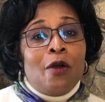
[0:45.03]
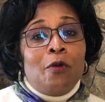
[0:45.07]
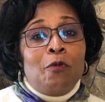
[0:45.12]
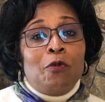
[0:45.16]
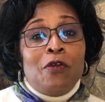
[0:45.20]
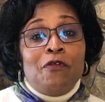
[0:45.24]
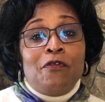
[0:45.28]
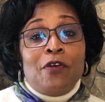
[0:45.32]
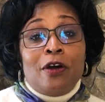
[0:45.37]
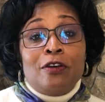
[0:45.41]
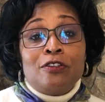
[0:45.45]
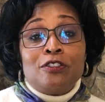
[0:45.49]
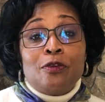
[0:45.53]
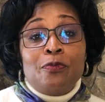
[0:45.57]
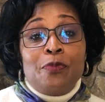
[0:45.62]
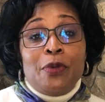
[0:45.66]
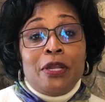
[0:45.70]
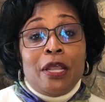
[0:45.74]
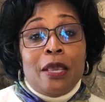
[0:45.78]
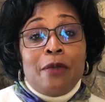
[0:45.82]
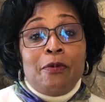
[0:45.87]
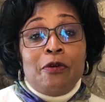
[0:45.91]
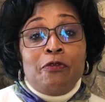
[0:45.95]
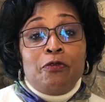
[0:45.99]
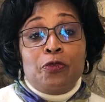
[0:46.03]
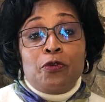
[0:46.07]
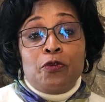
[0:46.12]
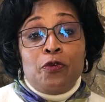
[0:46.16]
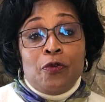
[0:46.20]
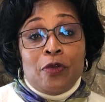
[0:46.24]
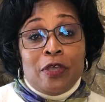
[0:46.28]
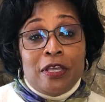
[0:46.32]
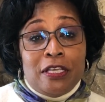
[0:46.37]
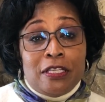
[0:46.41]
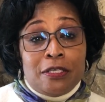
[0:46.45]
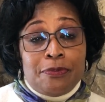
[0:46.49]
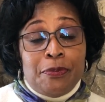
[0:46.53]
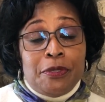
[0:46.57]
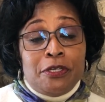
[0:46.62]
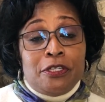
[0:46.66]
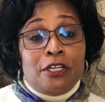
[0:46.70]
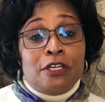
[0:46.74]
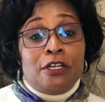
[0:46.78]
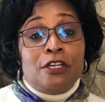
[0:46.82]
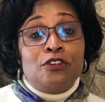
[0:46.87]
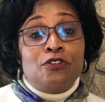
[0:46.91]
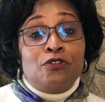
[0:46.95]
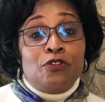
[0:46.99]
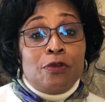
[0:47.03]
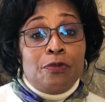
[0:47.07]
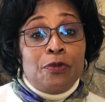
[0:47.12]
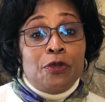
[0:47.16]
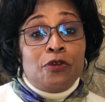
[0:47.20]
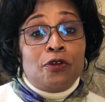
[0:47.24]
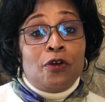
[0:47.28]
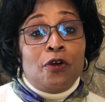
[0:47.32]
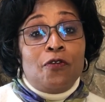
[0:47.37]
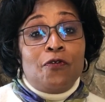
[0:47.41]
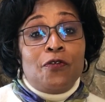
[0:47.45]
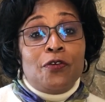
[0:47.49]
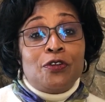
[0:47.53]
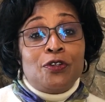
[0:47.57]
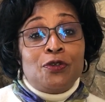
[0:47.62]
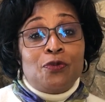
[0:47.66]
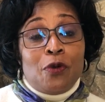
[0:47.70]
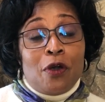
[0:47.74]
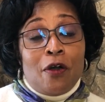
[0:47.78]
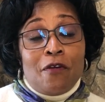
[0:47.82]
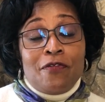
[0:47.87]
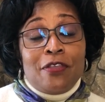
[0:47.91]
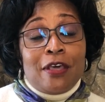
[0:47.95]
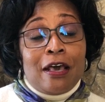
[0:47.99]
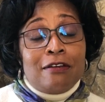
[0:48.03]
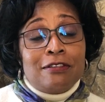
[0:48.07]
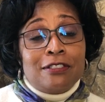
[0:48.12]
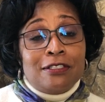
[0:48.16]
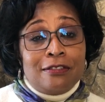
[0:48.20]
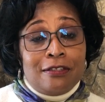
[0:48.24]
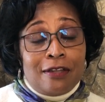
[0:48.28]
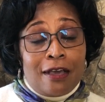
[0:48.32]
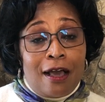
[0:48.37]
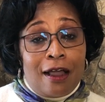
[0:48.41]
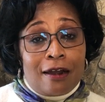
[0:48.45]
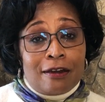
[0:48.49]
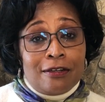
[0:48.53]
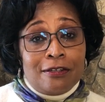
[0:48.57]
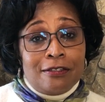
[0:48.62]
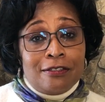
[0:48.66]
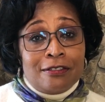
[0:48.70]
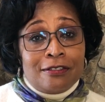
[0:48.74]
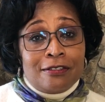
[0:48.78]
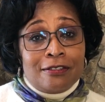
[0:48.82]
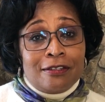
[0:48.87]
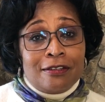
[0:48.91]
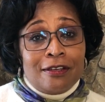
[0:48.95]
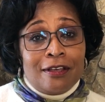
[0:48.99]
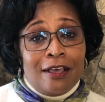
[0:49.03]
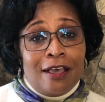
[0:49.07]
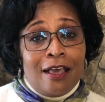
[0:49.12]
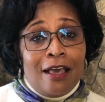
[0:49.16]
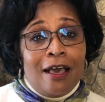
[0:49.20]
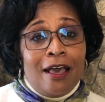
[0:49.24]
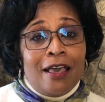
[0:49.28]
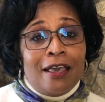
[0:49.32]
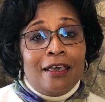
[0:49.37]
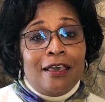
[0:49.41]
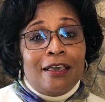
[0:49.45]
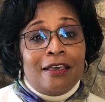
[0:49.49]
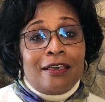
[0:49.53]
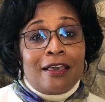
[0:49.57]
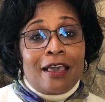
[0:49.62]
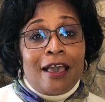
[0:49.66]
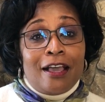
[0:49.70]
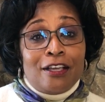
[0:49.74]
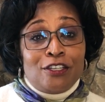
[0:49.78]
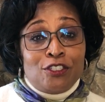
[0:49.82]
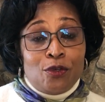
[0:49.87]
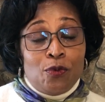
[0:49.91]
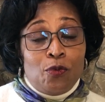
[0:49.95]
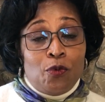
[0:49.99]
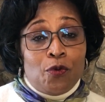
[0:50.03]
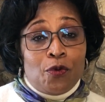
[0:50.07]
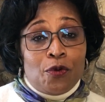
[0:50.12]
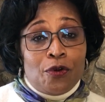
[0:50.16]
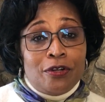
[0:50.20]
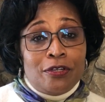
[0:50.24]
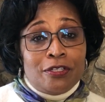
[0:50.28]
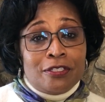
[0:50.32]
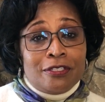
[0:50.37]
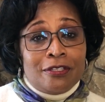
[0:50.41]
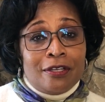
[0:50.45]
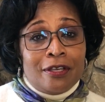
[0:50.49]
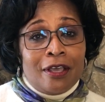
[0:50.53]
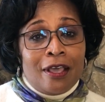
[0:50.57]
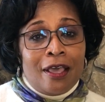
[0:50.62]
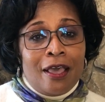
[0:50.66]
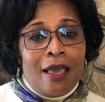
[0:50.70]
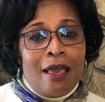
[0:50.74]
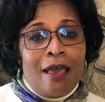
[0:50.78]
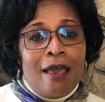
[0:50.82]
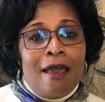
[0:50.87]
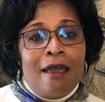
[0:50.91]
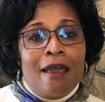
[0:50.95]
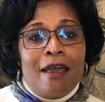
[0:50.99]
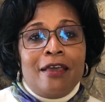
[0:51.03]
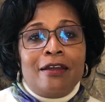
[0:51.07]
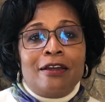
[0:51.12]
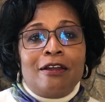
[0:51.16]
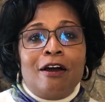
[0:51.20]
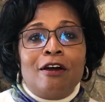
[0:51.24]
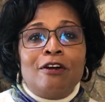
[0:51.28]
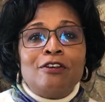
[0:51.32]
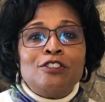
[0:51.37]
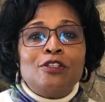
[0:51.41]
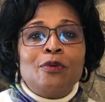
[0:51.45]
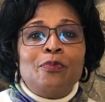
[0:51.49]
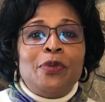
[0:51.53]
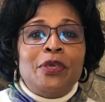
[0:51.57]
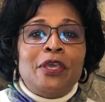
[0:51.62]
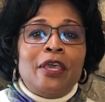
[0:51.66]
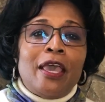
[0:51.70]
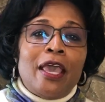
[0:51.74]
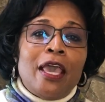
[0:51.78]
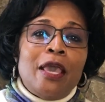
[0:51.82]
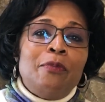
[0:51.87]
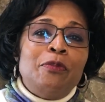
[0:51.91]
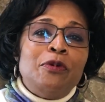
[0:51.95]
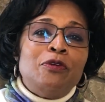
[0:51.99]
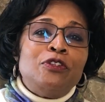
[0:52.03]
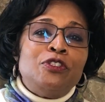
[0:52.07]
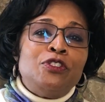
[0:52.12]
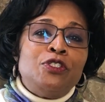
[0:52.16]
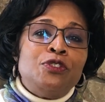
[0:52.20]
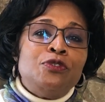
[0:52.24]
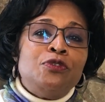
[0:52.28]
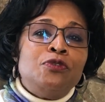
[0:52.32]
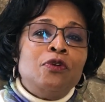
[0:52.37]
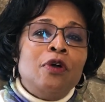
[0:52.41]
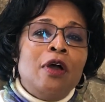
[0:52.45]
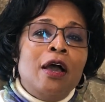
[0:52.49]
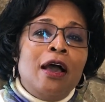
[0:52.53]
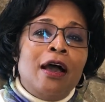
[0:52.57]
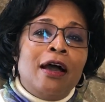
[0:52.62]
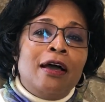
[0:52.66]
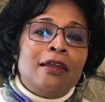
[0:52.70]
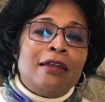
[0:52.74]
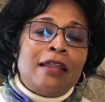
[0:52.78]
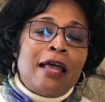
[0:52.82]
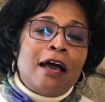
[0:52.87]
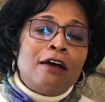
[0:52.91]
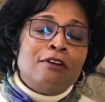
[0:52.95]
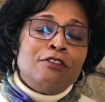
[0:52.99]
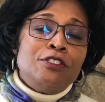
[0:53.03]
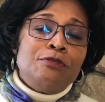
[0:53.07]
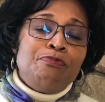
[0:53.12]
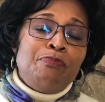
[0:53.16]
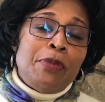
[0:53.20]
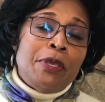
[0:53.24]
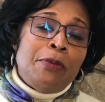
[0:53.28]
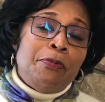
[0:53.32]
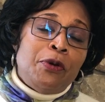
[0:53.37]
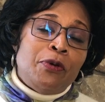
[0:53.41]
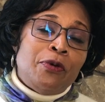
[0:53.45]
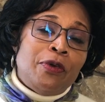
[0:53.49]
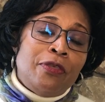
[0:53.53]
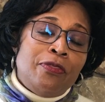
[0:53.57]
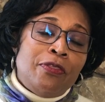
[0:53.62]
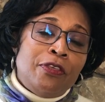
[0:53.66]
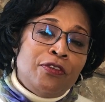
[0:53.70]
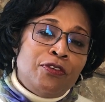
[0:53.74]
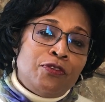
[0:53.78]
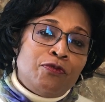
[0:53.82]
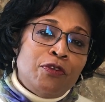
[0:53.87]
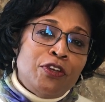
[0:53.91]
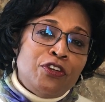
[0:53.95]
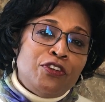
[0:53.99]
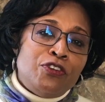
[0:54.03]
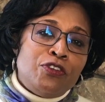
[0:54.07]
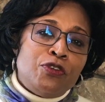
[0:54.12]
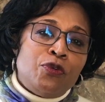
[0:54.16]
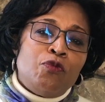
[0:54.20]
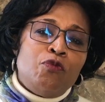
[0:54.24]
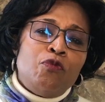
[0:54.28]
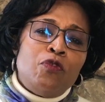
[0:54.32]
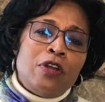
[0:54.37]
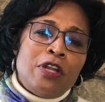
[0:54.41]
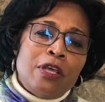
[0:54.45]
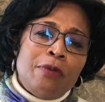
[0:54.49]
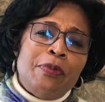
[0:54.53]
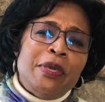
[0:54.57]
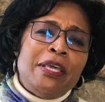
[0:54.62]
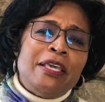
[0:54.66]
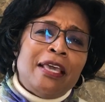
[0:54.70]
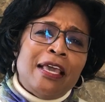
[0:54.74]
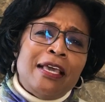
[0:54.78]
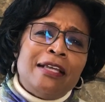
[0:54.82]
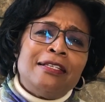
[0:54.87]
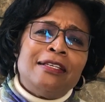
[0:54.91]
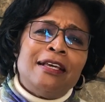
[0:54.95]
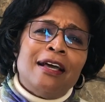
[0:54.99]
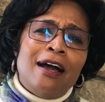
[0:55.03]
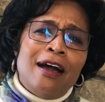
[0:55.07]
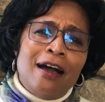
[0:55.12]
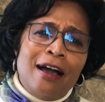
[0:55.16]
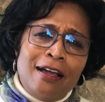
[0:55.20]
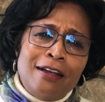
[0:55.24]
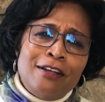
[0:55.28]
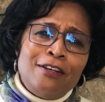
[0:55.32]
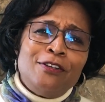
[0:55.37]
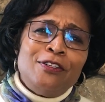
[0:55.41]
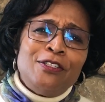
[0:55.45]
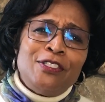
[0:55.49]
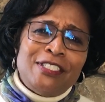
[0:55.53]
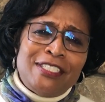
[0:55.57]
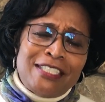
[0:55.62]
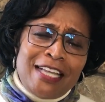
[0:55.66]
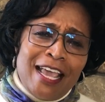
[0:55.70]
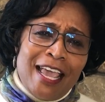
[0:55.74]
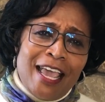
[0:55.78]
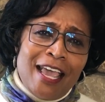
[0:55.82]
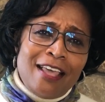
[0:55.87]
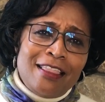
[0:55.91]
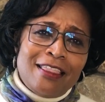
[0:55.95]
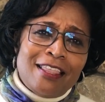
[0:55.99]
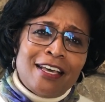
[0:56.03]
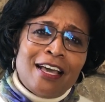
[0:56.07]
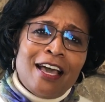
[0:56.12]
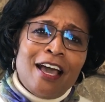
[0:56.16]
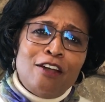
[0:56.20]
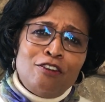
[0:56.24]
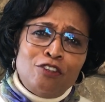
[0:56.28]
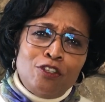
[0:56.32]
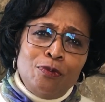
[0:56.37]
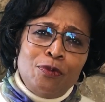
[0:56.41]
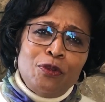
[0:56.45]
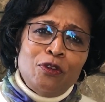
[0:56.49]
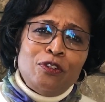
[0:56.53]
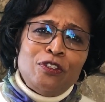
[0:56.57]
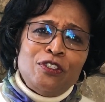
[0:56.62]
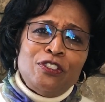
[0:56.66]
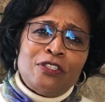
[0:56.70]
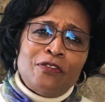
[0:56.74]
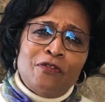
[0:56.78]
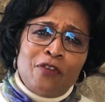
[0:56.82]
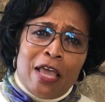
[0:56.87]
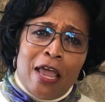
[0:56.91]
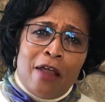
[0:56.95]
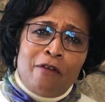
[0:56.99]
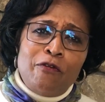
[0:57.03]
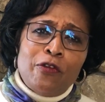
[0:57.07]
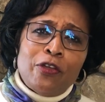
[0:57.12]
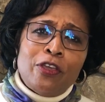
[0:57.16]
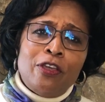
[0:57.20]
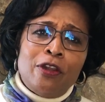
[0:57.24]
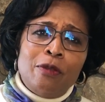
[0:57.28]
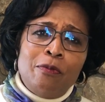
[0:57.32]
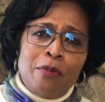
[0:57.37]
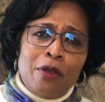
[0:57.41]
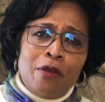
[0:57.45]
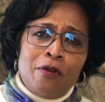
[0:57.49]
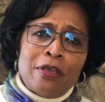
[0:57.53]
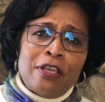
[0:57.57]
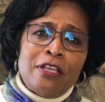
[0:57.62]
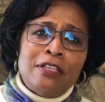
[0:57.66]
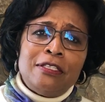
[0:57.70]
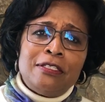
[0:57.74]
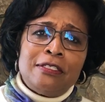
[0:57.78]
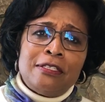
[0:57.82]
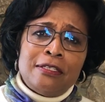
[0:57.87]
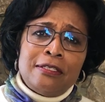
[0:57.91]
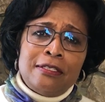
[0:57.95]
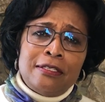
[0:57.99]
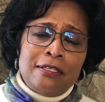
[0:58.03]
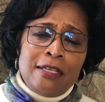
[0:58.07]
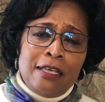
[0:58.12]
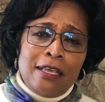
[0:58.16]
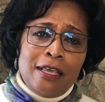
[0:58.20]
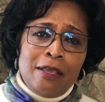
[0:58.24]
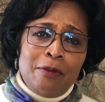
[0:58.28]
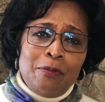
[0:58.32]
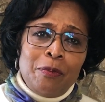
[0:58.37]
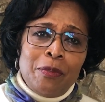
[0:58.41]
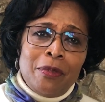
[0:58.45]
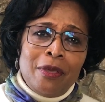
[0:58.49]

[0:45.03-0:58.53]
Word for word: We've also been able through Eastman to contribute over $12,000 in cash awards, and also be able to allow people in this region to really begin to understand the contributions of African Americans to STEAM.